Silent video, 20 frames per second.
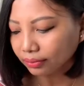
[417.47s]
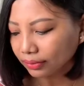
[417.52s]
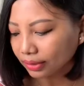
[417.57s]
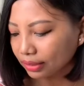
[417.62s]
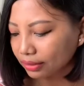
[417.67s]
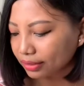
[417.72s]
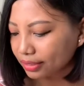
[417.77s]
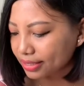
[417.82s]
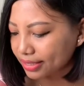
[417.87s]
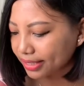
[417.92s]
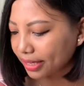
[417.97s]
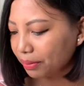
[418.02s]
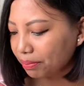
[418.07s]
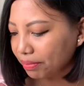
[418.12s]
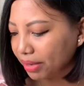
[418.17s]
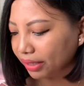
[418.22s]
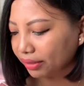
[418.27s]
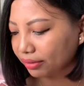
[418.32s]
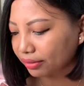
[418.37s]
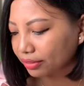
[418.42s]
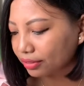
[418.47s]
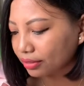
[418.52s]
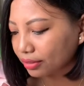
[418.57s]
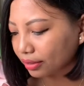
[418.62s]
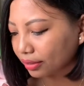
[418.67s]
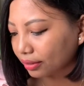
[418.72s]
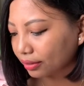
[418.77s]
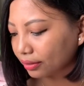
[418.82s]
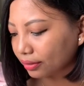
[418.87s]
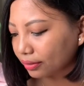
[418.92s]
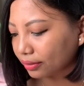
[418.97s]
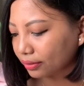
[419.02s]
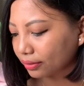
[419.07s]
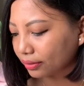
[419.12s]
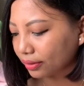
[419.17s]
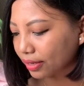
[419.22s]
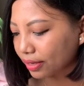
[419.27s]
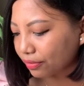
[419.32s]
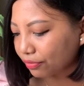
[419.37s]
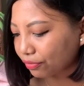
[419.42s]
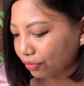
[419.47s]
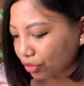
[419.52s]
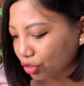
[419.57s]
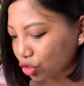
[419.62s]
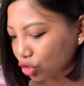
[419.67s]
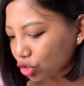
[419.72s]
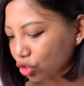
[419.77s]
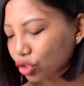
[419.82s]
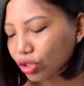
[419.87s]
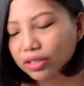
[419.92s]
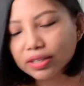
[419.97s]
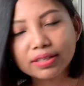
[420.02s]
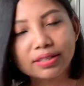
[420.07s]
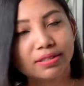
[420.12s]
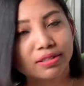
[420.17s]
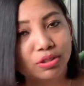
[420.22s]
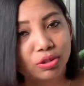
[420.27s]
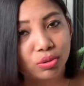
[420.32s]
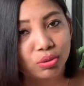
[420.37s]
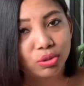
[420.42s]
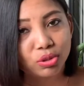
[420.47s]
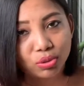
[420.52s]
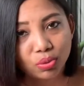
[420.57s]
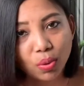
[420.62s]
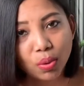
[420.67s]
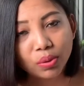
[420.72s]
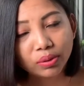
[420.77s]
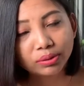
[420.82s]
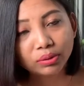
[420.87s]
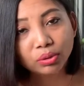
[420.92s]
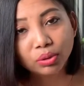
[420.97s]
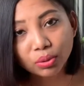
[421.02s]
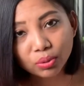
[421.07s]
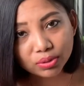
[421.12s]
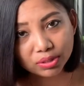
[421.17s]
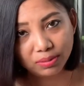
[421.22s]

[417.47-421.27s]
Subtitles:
the same method for ginger is you soak those